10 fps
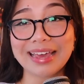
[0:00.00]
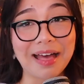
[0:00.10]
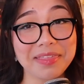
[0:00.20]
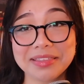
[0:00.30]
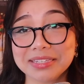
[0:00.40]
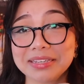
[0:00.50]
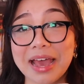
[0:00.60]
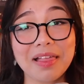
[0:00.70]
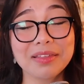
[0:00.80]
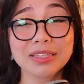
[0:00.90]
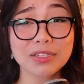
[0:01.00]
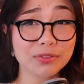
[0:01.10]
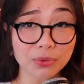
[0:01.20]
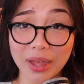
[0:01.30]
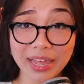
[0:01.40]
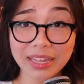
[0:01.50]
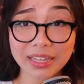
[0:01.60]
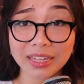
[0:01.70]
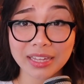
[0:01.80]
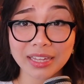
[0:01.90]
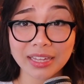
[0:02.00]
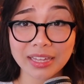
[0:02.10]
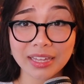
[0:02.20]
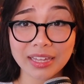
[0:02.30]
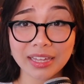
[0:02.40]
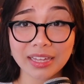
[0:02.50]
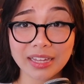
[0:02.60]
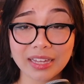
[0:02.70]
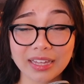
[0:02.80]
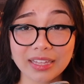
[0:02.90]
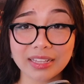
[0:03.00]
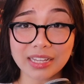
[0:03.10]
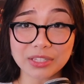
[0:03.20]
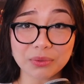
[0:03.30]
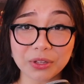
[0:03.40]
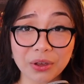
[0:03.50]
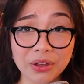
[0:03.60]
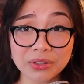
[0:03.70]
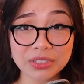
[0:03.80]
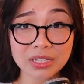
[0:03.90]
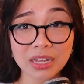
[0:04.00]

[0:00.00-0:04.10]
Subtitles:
gallons and gallons of sweat. That's really gross.